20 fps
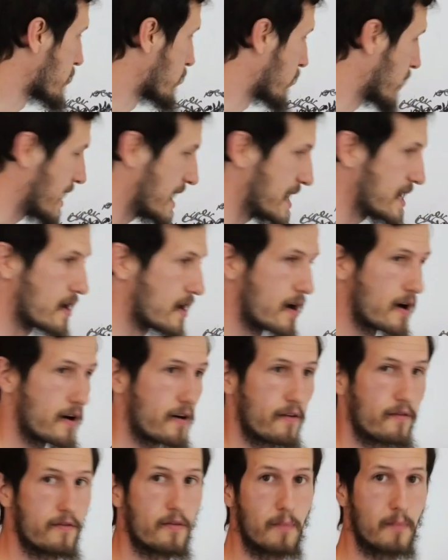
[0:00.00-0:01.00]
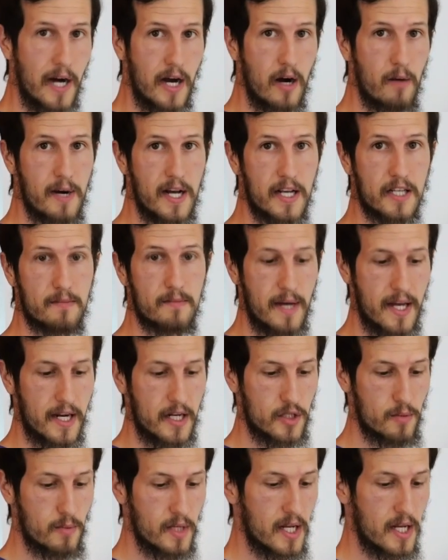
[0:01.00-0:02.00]
way of biomass
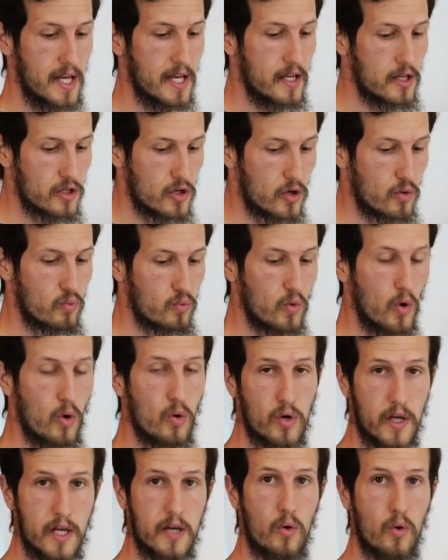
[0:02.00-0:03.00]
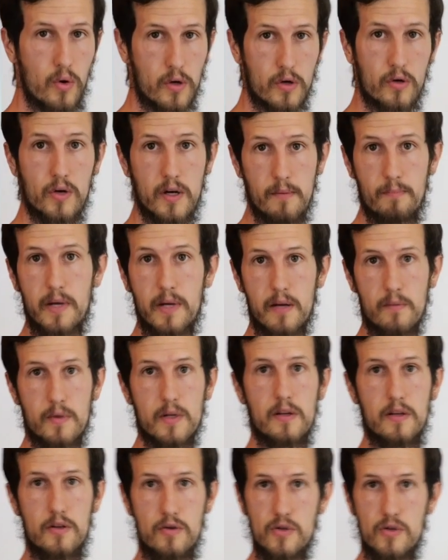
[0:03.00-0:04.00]
management is rolling or crimping,
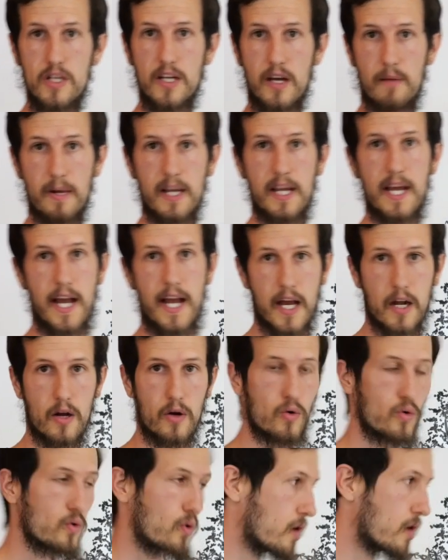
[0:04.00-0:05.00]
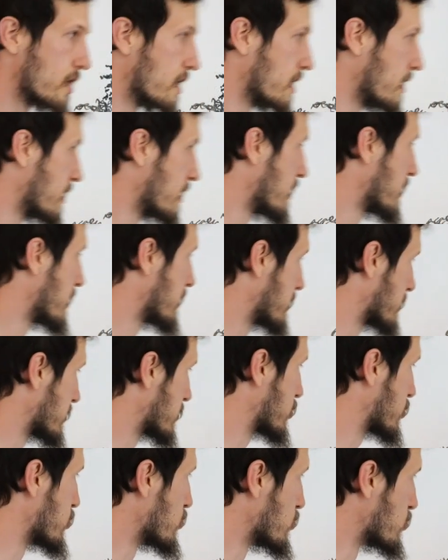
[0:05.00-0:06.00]
with using a mechanical
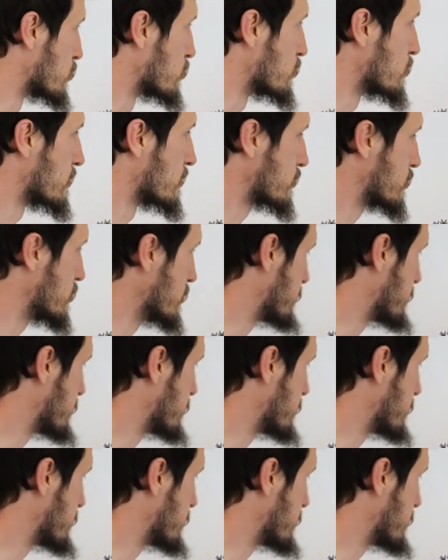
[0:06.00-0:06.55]
tool to